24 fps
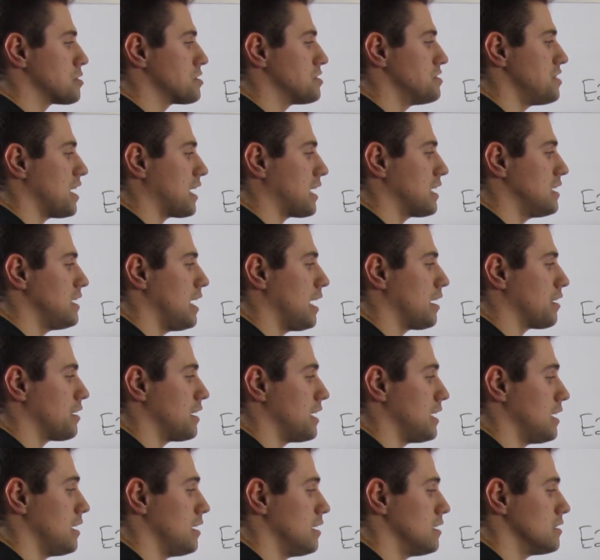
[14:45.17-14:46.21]

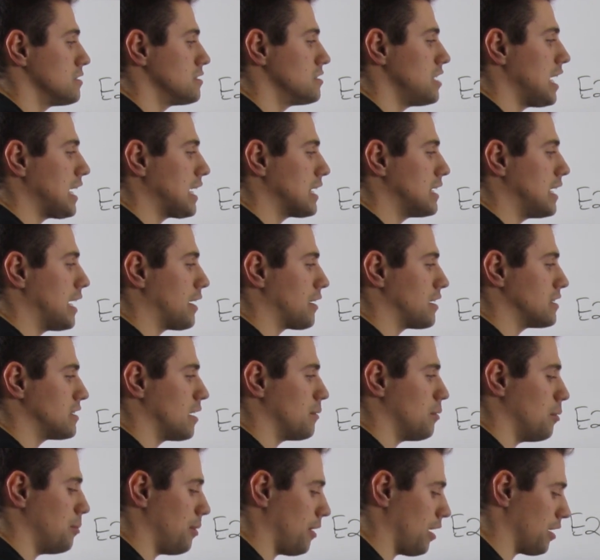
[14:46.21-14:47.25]
secondary secondary
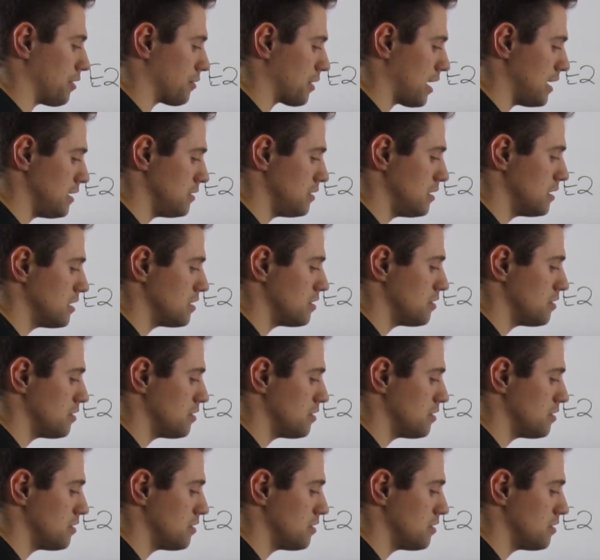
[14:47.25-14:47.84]
double bond, right?